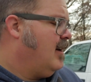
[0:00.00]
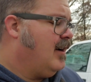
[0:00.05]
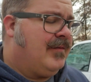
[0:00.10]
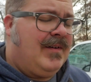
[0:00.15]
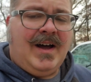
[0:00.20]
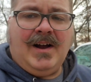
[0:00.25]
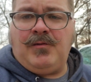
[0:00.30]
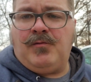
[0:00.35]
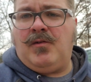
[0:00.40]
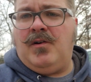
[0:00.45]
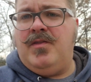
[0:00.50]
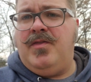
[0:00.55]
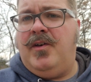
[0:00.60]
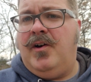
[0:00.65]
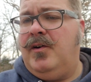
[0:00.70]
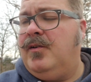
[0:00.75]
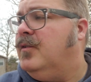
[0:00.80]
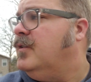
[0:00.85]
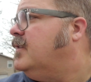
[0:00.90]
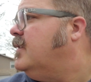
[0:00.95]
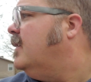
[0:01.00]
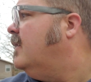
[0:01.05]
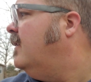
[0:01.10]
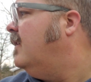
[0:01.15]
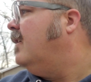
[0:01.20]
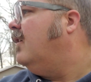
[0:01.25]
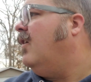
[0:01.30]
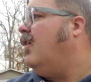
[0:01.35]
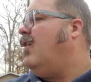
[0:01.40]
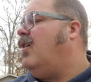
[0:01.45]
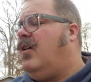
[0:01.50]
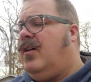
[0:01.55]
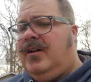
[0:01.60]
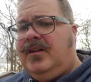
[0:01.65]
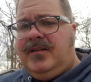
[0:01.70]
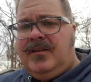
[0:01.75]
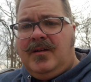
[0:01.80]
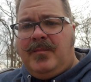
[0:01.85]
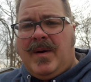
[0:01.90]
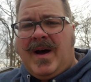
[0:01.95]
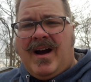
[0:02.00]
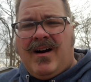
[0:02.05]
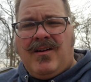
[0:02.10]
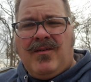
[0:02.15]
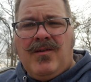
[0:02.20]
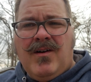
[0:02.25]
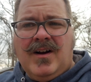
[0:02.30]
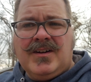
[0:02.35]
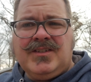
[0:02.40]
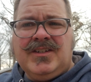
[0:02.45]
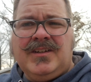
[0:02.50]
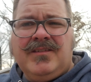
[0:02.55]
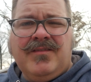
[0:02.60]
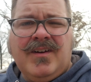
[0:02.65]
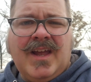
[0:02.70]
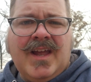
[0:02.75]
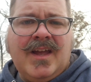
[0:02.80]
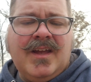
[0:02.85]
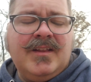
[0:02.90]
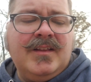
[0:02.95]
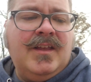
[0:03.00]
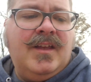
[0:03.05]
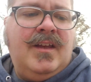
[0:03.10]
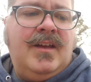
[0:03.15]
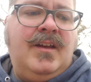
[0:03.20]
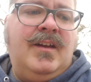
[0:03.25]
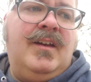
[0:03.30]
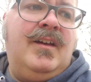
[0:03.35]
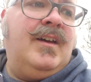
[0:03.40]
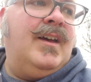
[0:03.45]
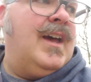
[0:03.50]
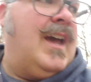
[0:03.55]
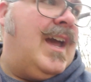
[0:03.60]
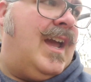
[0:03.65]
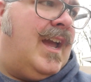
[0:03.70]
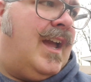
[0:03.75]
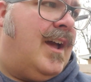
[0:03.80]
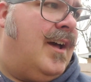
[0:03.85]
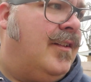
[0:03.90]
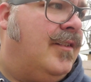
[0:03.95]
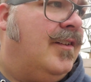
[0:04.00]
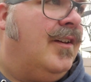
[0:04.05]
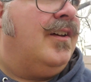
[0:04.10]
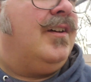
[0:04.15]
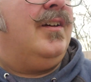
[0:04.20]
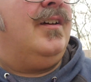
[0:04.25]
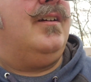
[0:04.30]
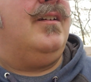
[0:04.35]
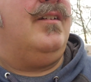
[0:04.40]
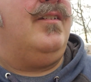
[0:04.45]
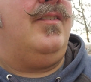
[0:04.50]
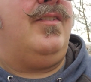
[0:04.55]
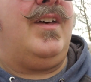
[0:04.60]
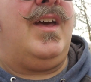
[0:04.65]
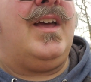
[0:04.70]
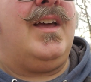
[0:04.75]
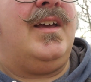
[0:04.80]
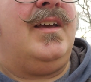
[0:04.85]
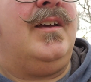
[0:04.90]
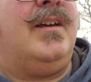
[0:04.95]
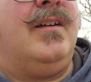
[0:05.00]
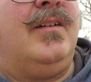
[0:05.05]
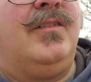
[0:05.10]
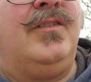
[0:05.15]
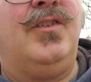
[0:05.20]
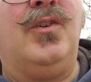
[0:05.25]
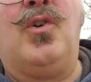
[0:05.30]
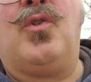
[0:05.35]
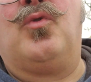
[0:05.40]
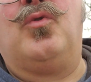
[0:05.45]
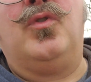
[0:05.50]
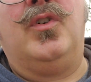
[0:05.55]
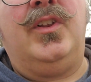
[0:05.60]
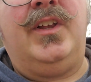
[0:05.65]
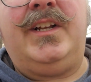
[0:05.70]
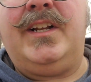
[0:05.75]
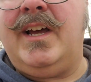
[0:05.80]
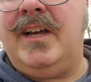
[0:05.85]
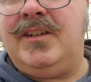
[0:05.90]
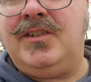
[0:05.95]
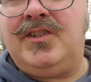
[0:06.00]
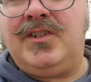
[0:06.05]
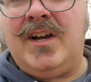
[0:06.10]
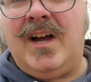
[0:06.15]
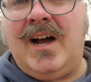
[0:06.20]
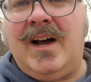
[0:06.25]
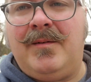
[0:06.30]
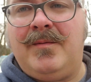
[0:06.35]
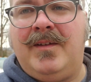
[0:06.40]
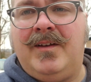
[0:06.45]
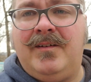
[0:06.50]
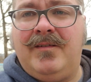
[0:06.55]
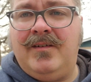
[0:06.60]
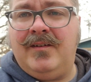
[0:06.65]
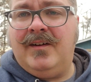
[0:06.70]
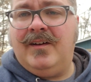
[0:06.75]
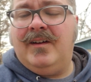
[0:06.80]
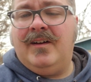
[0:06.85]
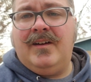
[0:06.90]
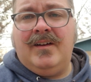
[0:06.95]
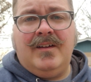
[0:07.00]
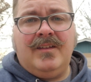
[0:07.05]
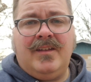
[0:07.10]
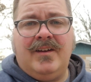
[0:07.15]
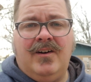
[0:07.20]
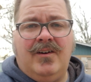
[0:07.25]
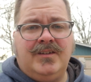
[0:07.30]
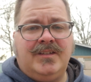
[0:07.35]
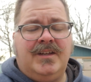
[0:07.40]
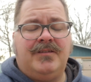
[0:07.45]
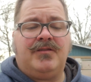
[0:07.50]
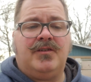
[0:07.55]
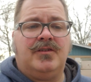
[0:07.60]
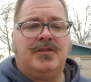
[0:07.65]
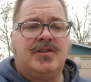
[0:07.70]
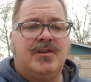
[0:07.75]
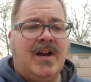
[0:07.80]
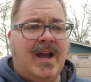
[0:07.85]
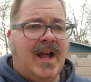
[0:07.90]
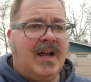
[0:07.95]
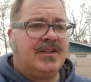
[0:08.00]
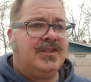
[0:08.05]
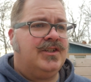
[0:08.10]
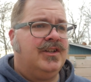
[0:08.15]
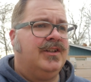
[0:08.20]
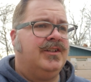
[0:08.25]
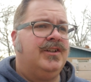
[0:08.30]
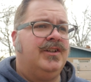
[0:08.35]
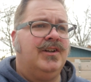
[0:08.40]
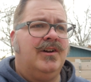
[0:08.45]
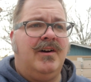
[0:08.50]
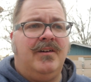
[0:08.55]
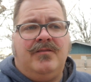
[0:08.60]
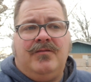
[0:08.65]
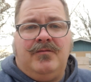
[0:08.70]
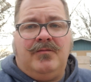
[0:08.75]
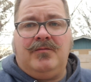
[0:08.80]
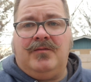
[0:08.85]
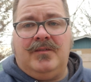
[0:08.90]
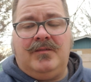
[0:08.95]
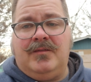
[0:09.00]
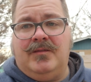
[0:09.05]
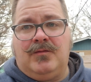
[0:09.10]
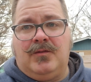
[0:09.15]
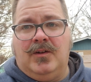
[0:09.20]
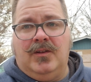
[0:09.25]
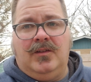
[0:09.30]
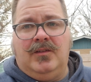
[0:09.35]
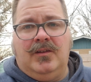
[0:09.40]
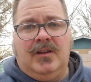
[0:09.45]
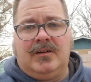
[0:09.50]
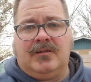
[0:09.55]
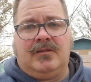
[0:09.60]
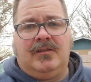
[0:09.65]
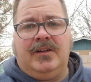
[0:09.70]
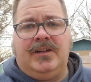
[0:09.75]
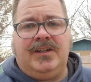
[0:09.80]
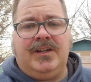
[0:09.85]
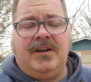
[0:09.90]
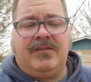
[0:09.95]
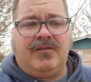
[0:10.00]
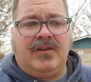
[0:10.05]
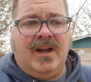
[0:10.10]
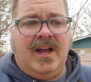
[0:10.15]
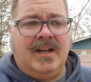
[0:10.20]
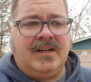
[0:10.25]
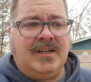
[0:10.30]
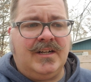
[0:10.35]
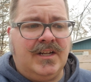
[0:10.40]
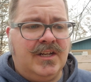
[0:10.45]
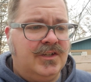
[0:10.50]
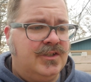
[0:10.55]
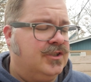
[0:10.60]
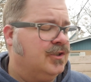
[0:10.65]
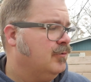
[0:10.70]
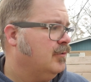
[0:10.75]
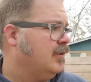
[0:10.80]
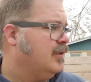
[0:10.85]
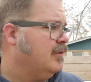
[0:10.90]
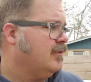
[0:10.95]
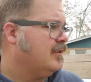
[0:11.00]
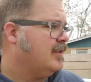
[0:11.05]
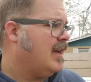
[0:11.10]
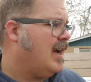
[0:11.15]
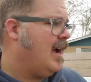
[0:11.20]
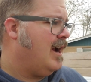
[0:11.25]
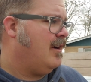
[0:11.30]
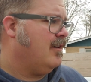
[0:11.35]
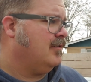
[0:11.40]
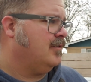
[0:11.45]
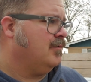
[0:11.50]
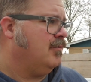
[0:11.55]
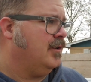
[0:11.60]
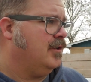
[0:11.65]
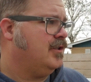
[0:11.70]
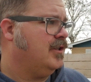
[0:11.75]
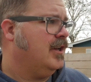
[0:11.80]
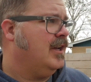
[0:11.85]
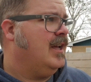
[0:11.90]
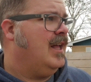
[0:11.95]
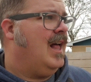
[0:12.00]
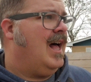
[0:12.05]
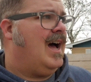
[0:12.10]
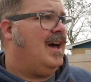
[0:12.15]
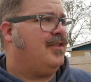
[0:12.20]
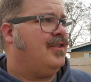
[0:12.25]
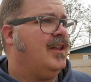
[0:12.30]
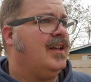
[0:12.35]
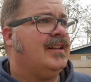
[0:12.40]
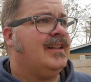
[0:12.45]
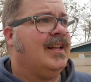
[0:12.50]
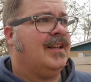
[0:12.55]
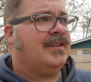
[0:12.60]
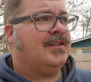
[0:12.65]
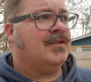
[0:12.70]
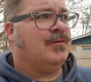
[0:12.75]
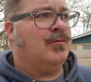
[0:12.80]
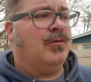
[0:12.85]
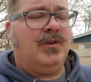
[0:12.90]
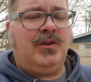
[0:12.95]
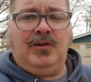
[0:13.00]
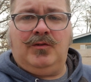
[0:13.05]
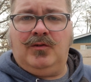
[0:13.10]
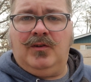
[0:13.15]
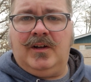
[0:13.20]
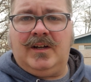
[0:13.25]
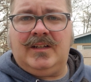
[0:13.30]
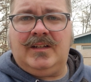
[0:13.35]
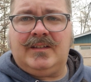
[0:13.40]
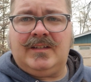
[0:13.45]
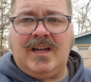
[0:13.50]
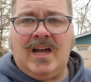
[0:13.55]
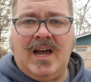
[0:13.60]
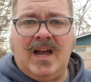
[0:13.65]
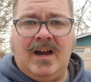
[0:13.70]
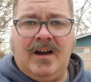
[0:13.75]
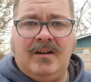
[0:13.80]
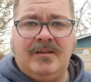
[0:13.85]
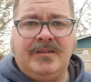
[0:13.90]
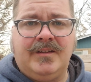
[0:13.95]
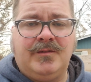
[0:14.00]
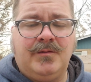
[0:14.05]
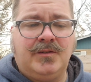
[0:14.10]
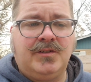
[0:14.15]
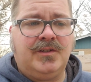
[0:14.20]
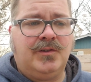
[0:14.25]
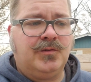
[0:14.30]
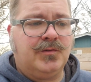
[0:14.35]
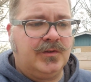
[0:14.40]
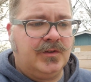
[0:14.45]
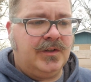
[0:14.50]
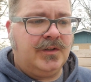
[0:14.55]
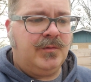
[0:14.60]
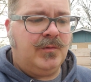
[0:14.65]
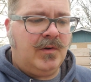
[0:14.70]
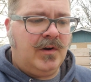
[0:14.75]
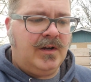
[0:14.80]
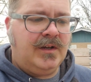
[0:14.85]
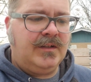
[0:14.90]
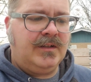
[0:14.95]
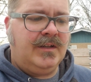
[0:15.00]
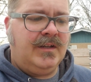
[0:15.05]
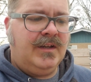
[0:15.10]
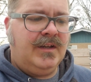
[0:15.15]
I run those on the power washing van, and they do a really nice job. They always have good traction. You know, I've literally never had an issue with those tires, which I think that's when you're looking at tires, that's what you really want,